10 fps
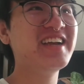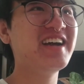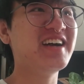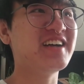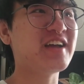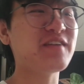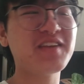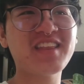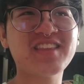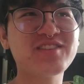I
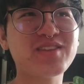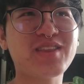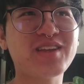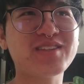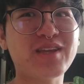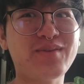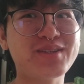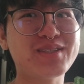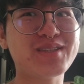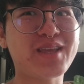feel like there's something else I wanted
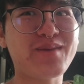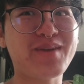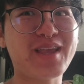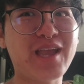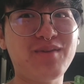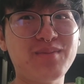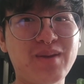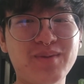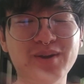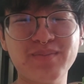to say, but I can't
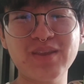remember.